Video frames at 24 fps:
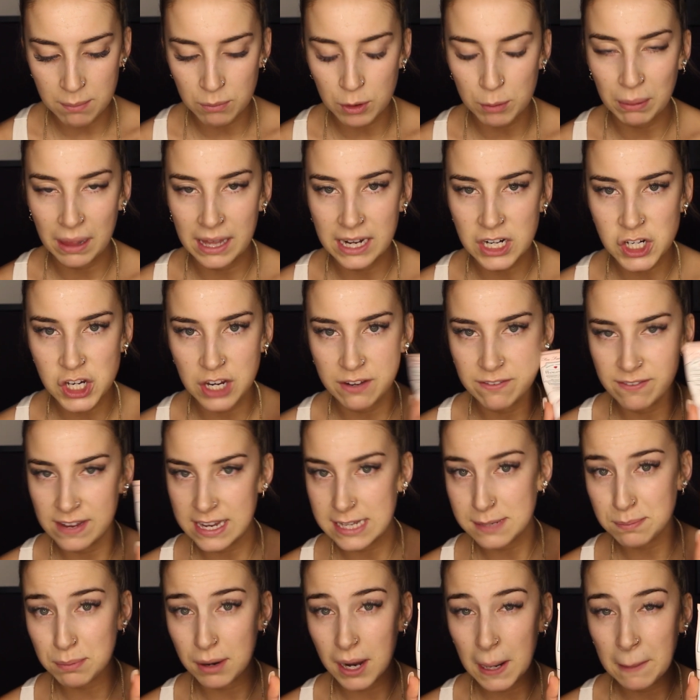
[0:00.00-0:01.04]
Replenishing
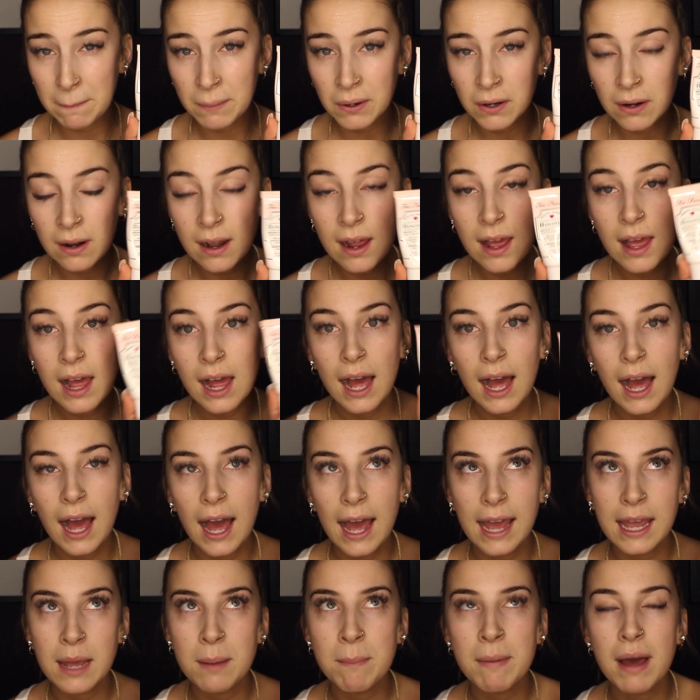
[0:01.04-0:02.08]
Face Primer.
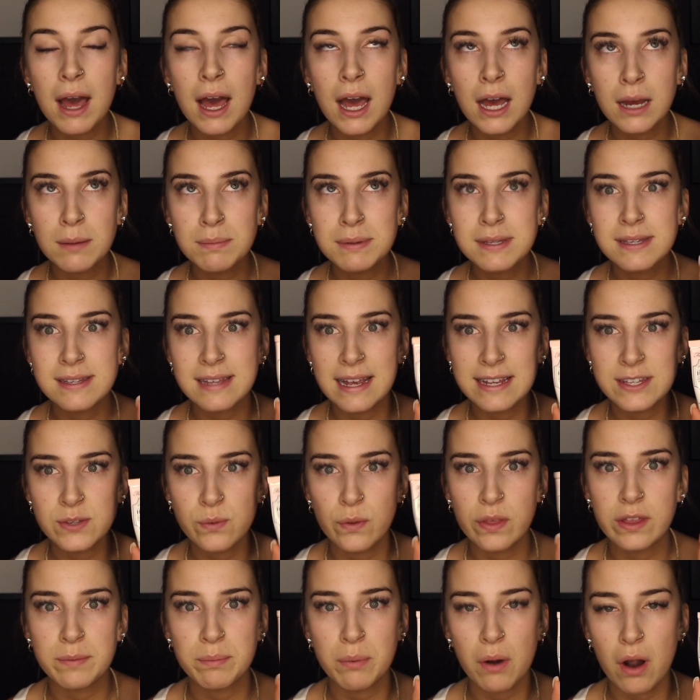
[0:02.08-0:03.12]
I am obsessed
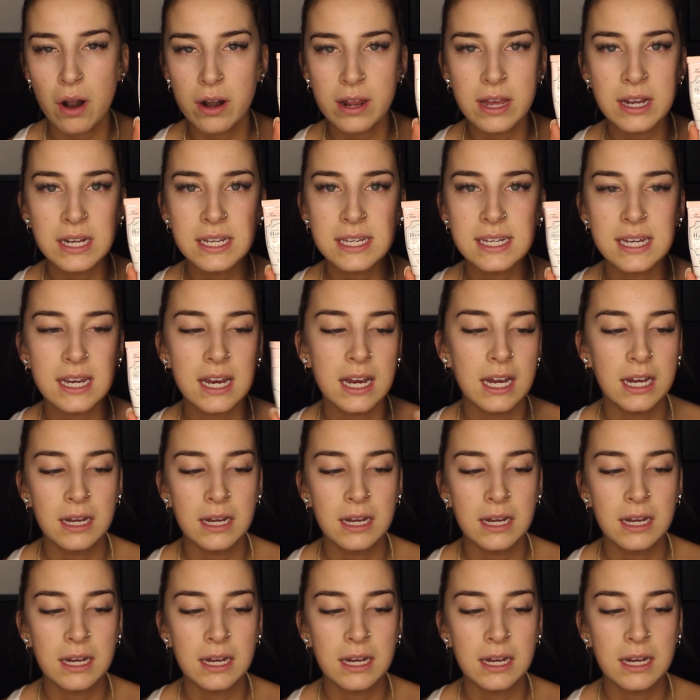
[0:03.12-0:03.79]
with this product.